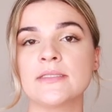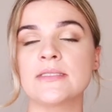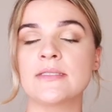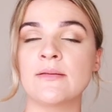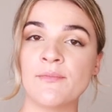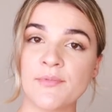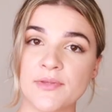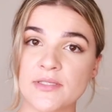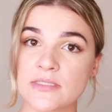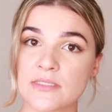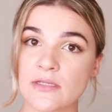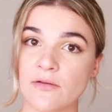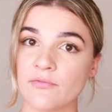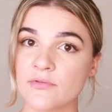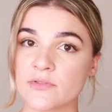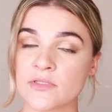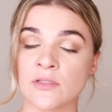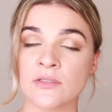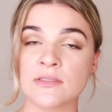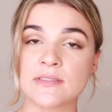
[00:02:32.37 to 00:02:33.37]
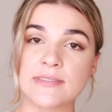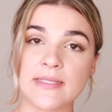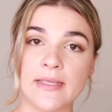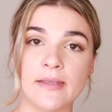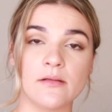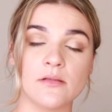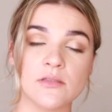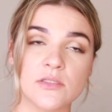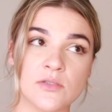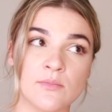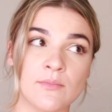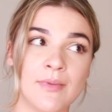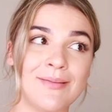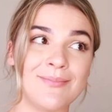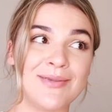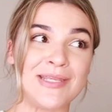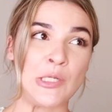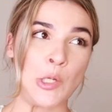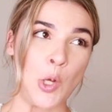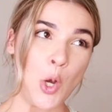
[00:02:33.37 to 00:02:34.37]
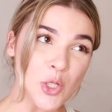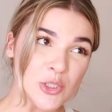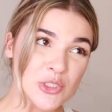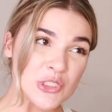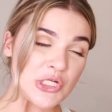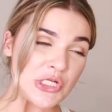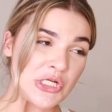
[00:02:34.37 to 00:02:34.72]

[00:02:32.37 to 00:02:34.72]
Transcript: Some of the stuff was on sale, so maybe not.